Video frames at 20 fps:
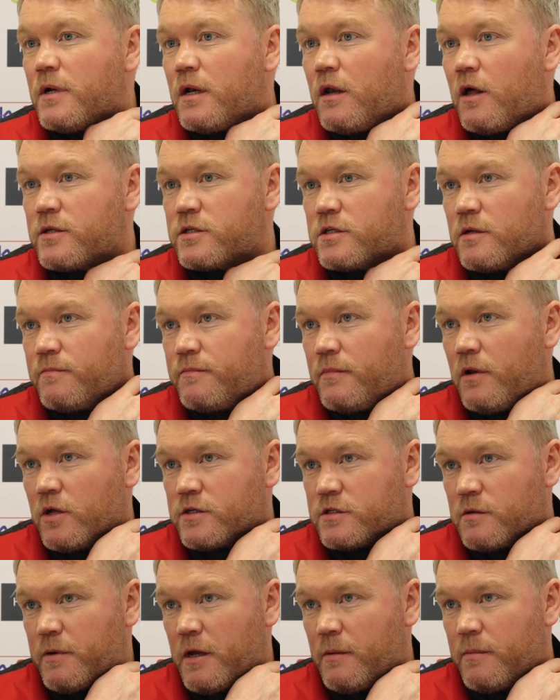lots
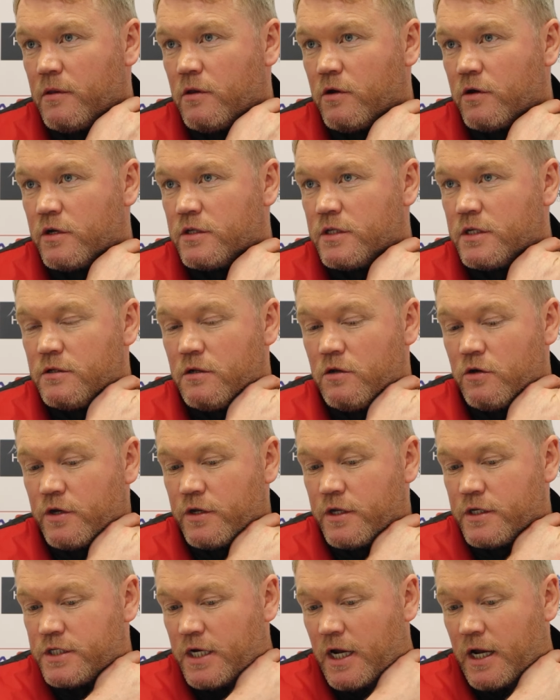of people looking
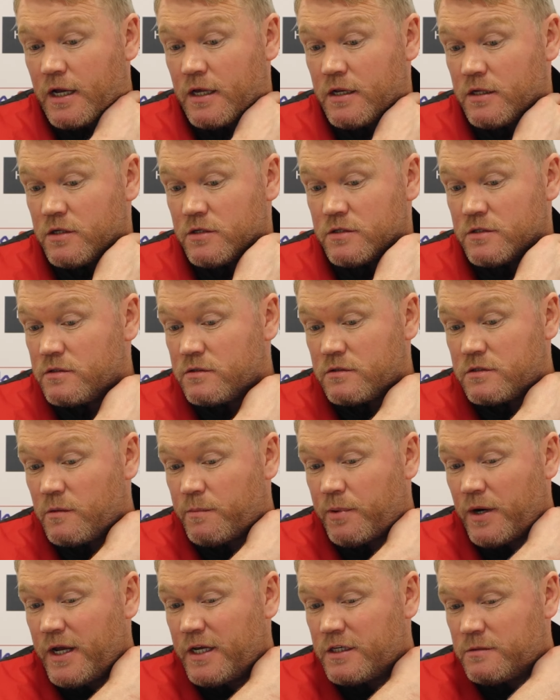at Jack, and it doesn't
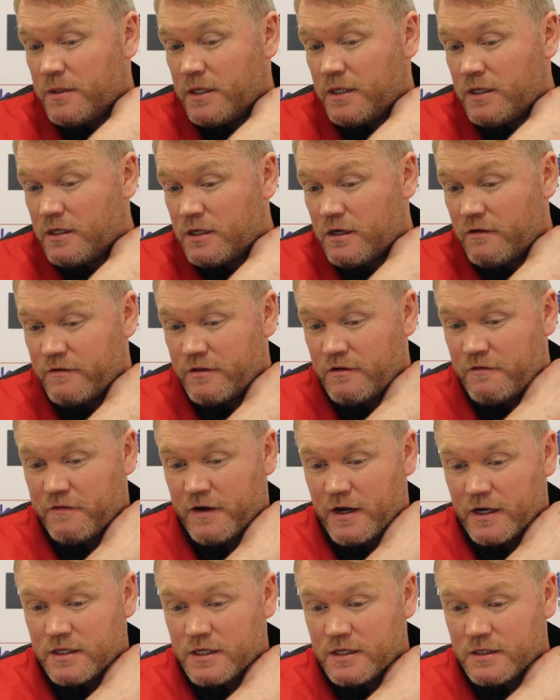surprise me given the
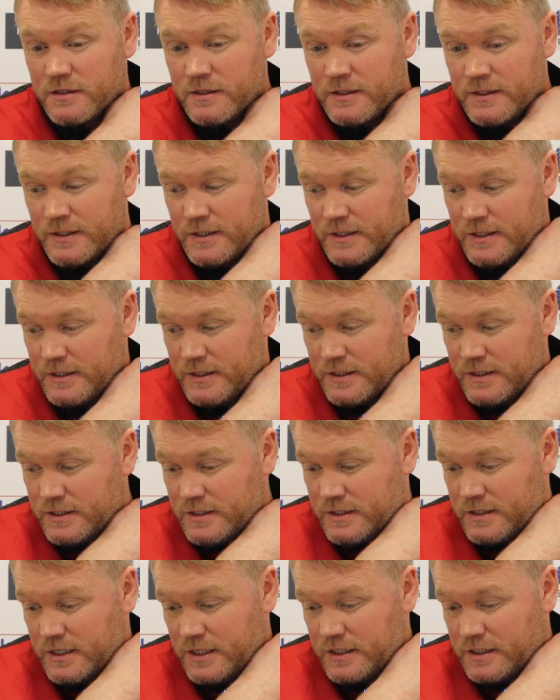fact that
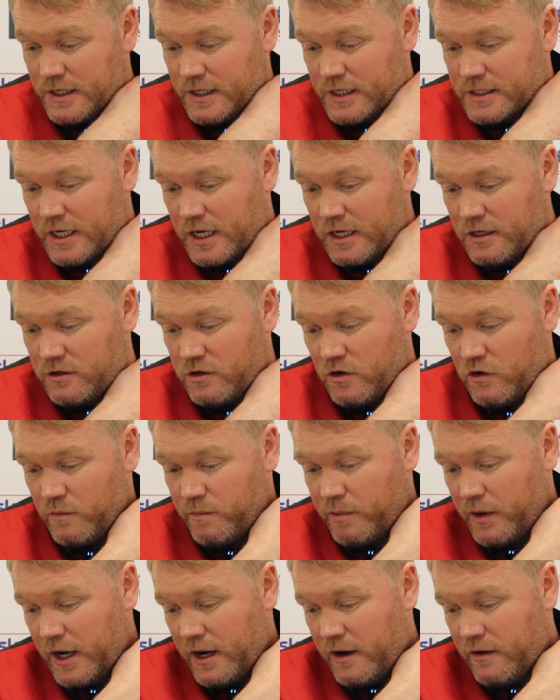he's an exciting
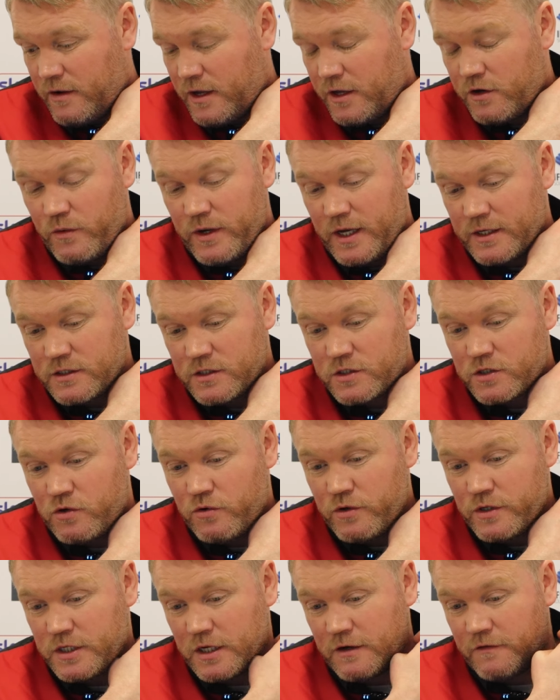young player. I know he hasn't
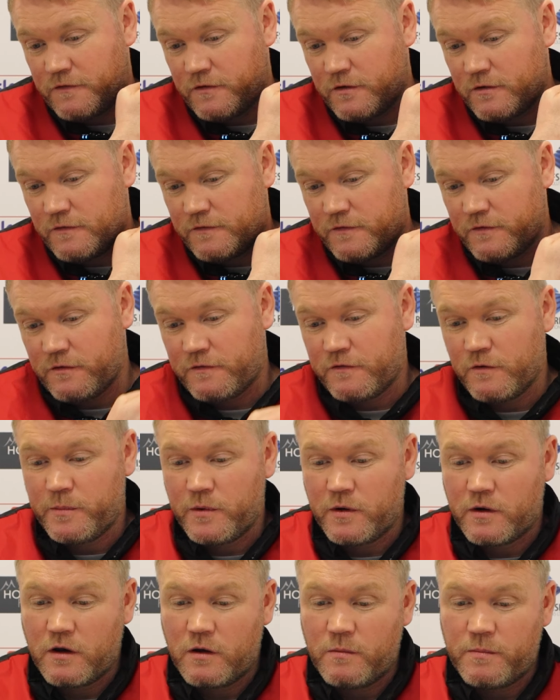scored yet for the
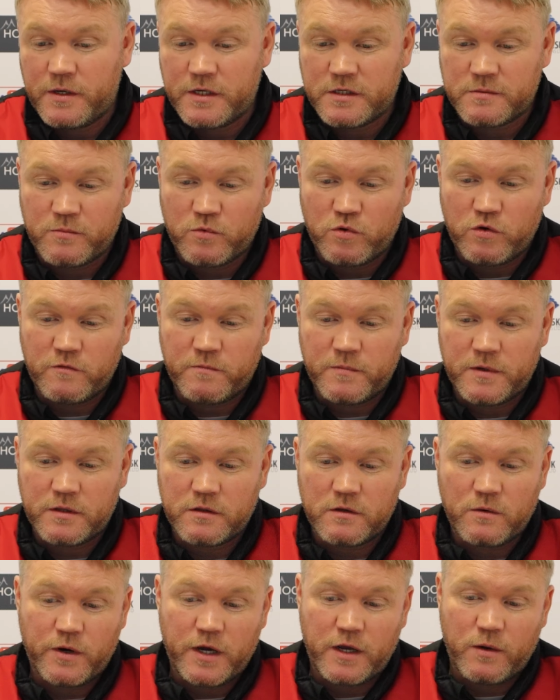football club, but his
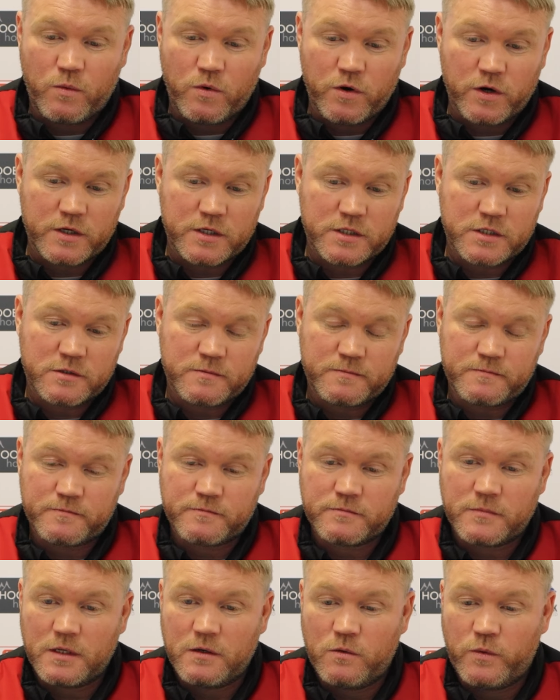movement, the way he works,
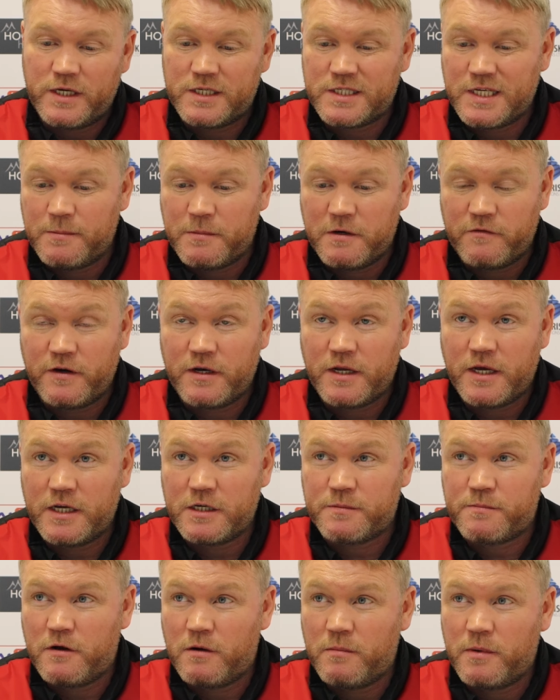we see him every day.
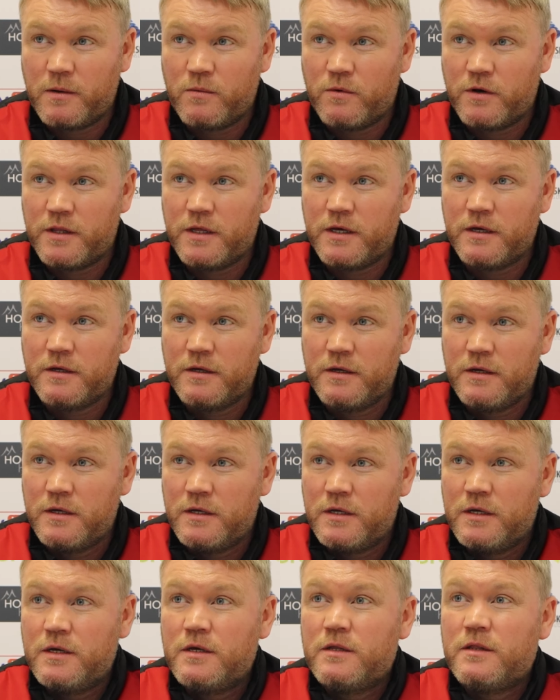He's probably one of
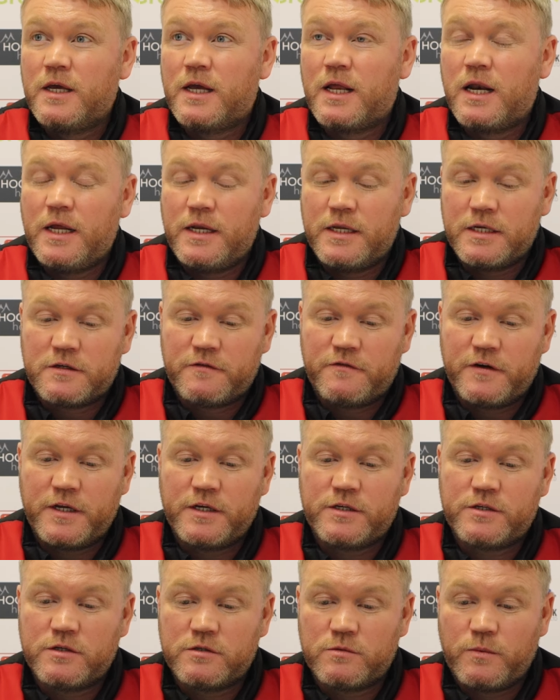the cleanest
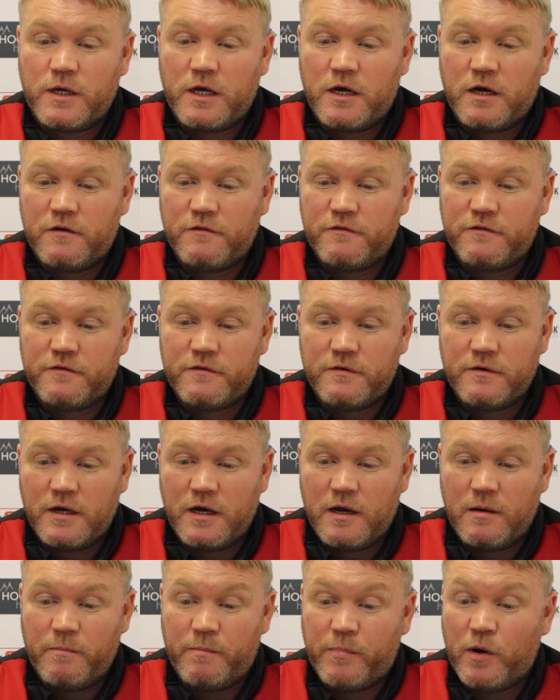finishers we have,
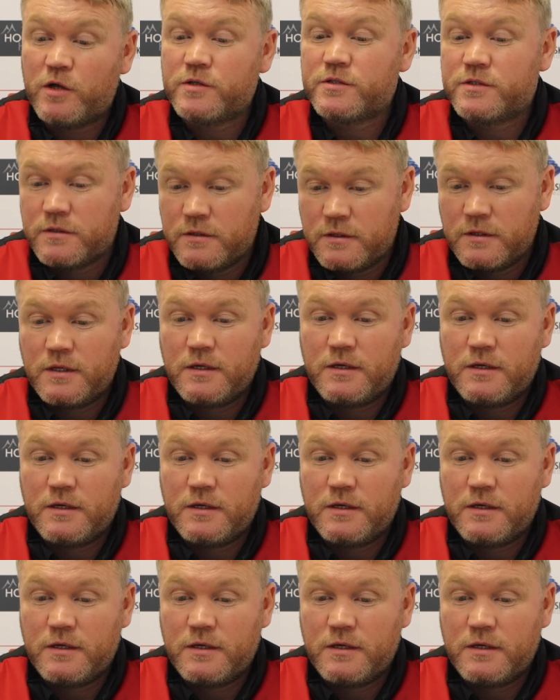but